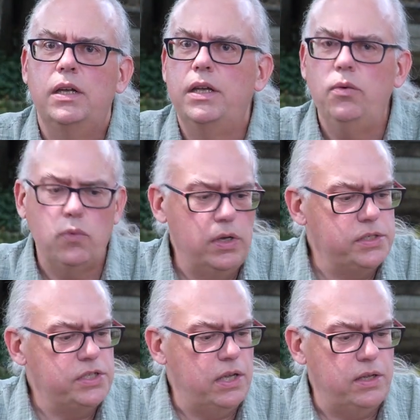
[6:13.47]
it
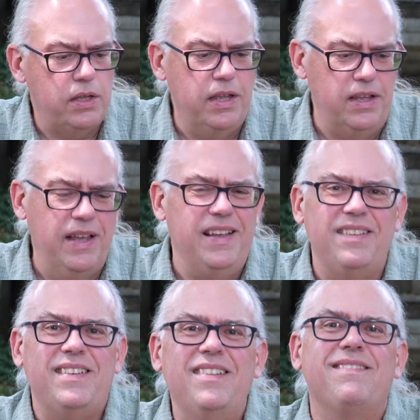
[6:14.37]
runs uh,
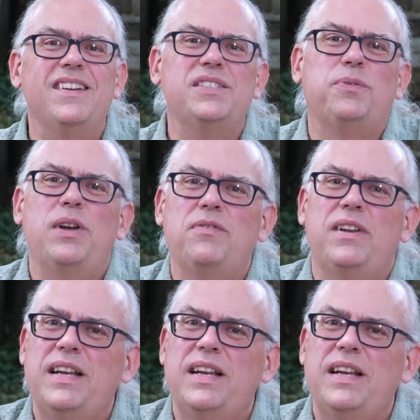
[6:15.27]
it, it runs forever.